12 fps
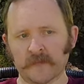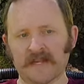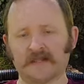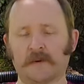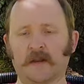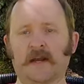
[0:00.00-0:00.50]

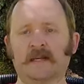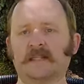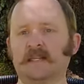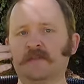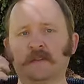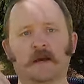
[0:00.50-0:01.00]
That's pretty
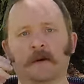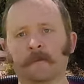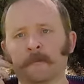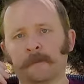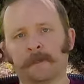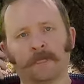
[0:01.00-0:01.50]
nice. Even the
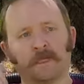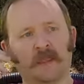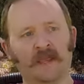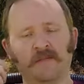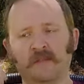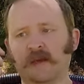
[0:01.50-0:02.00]

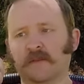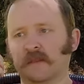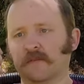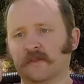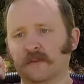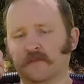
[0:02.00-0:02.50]

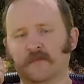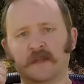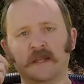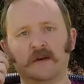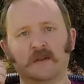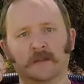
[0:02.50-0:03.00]
feel,